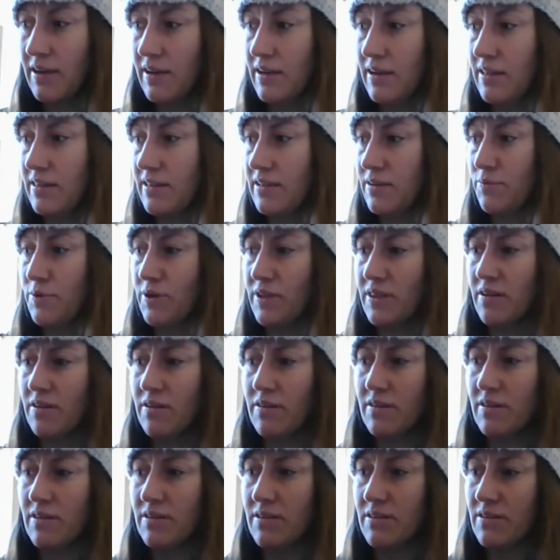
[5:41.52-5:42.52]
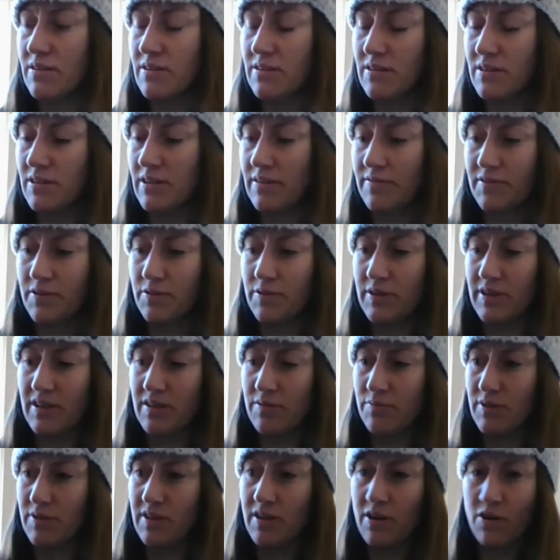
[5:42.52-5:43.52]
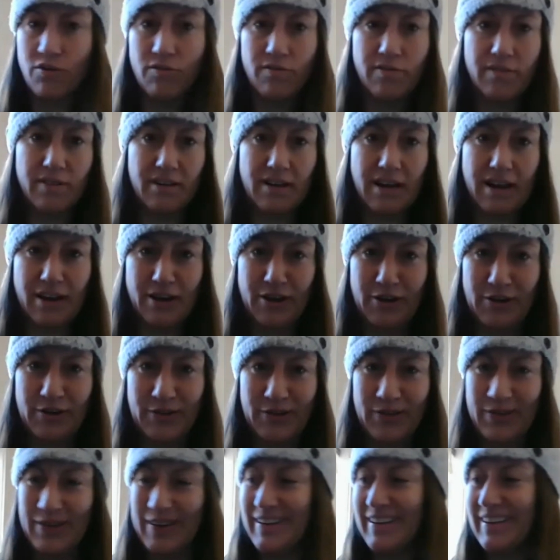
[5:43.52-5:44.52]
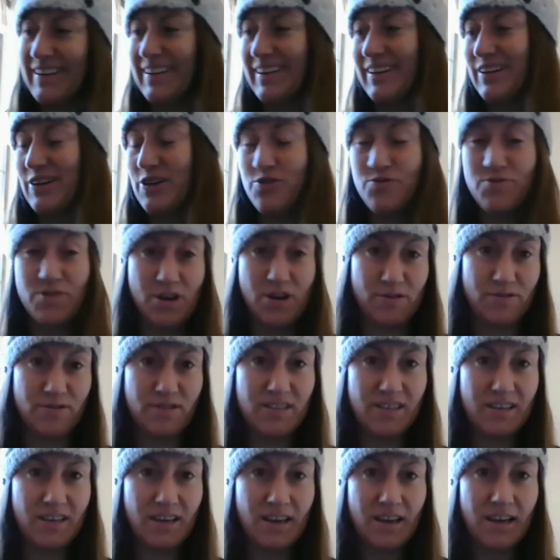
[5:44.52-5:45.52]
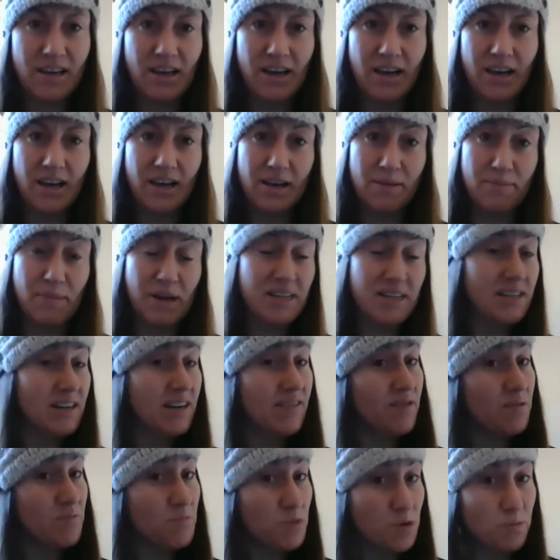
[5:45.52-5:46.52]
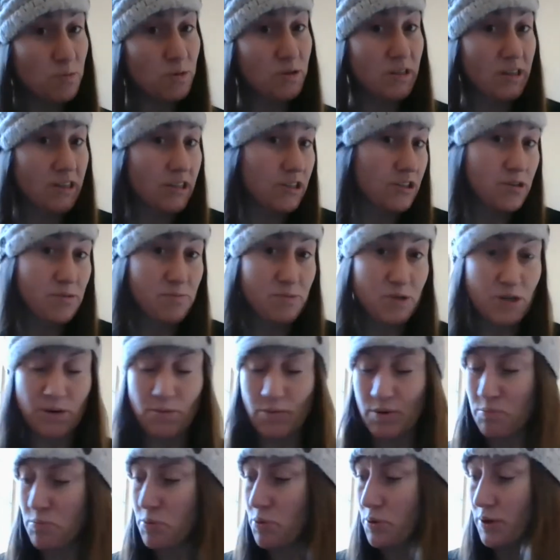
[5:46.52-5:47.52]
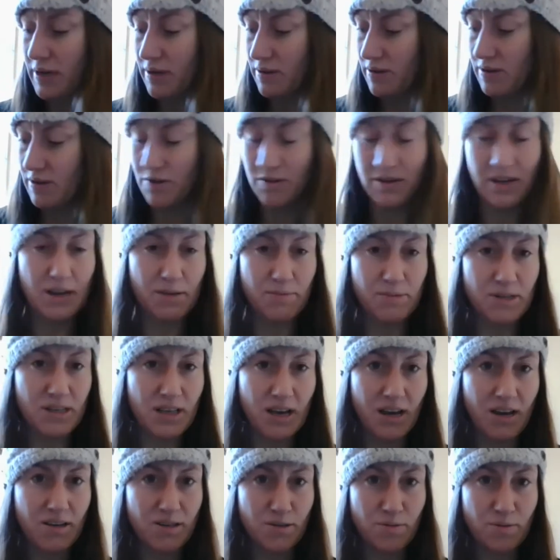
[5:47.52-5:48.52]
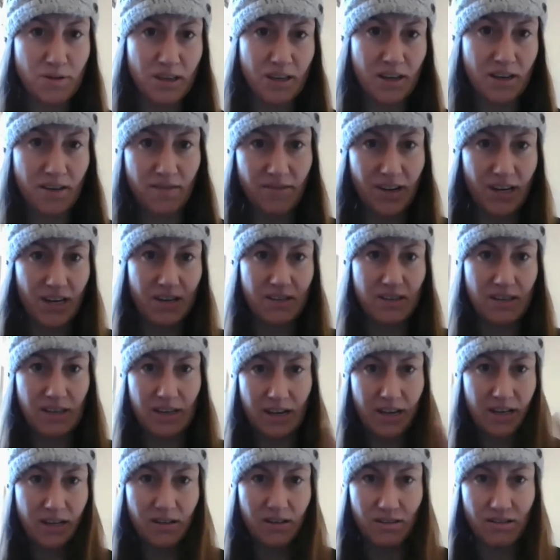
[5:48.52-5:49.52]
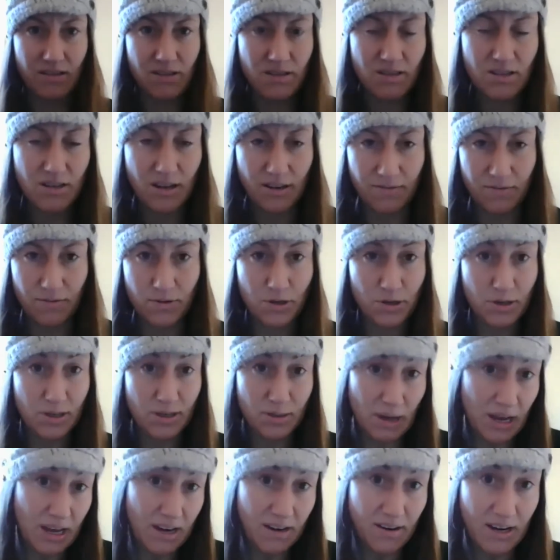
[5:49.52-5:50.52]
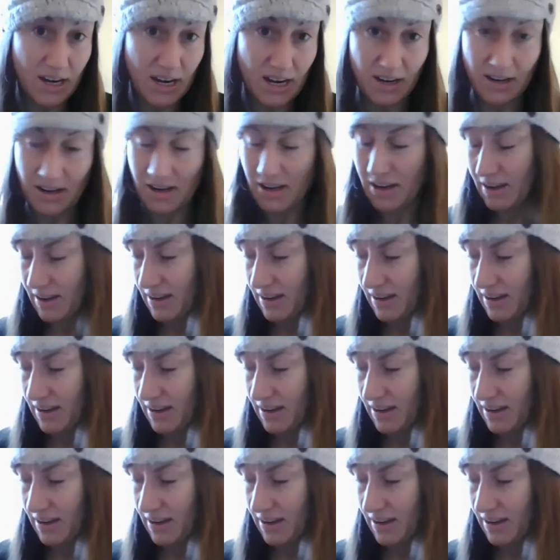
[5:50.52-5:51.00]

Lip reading: And then with all of the stuff going on with COVID now, who knows? I did have a mobile dog groomer at one point who came to the house with like a van that had all the stuff, which is kind of neat.